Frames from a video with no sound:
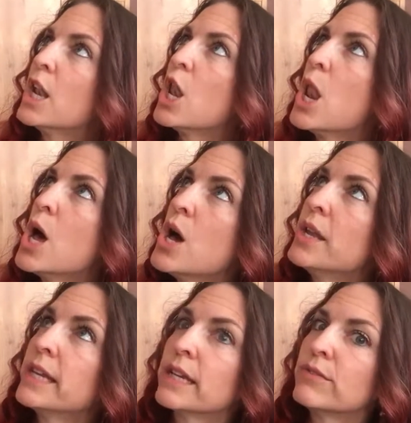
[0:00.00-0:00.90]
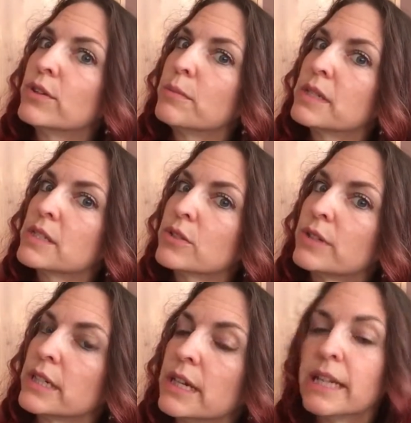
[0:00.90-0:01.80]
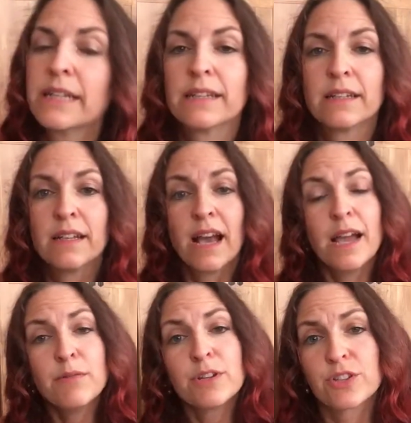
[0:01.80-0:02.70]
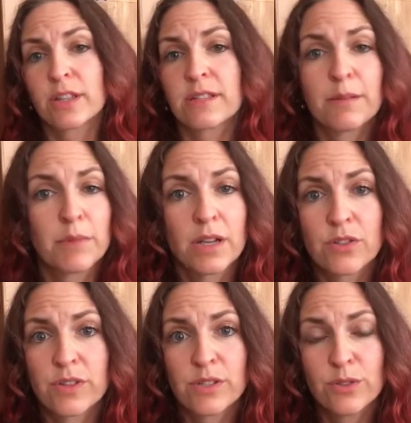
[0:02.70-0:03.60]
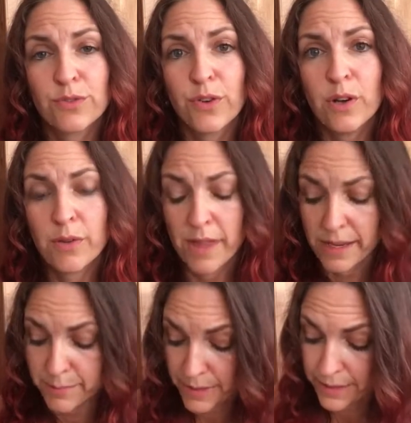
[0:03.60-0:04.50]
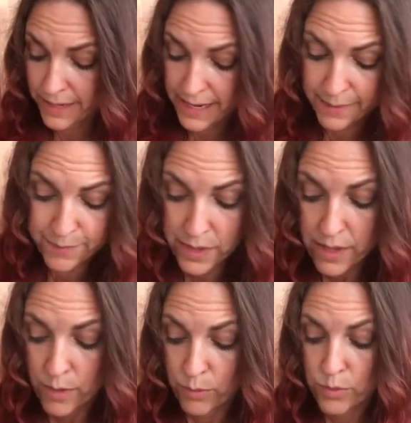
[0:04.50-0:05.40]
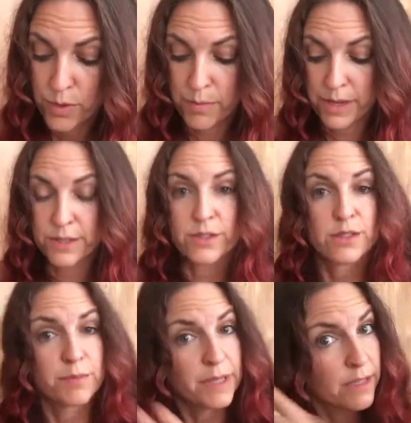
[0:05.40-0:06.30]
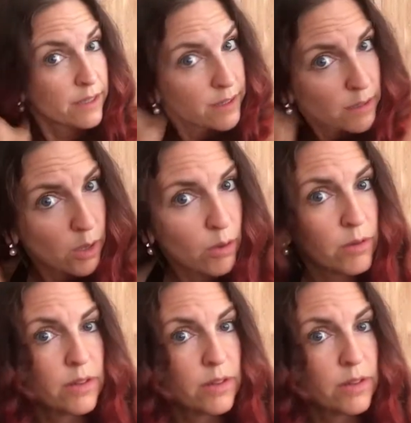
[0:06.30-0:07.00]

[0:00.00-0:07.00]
learning from history. And I wish that some countries could follow that, but hey, who am I to speak, you know?